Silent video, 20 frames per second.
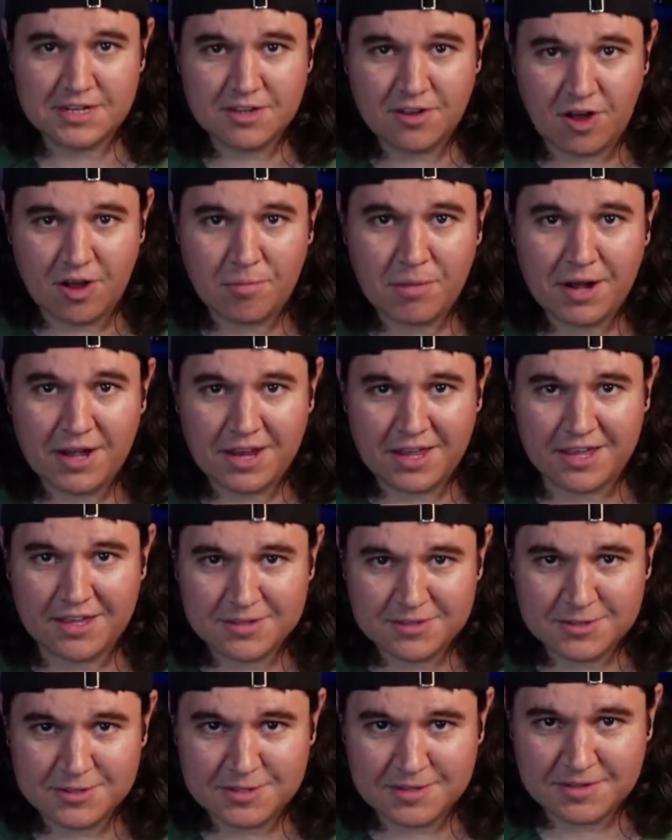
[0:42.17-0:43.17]
on my
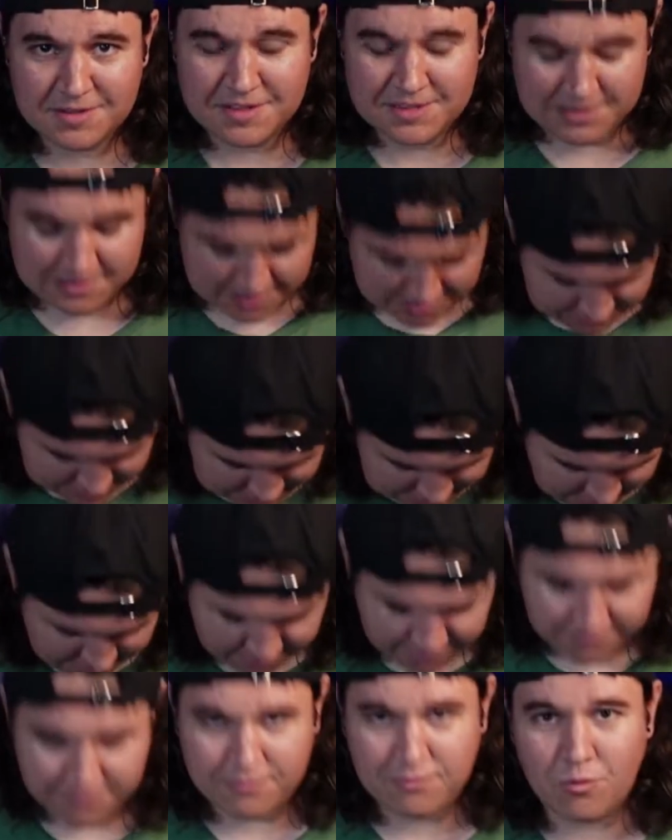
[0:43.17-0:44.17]
knees instead
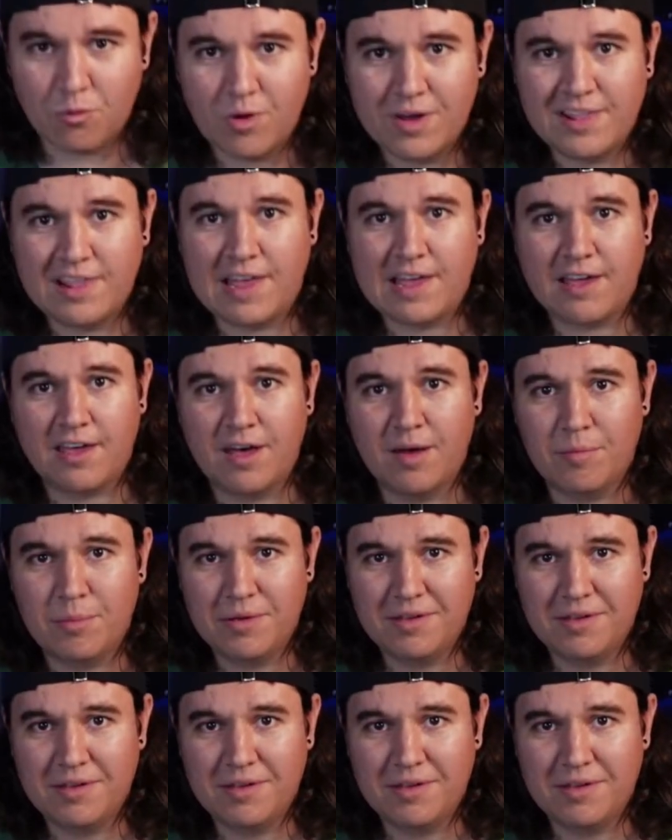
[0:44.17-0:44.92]
of one leg up.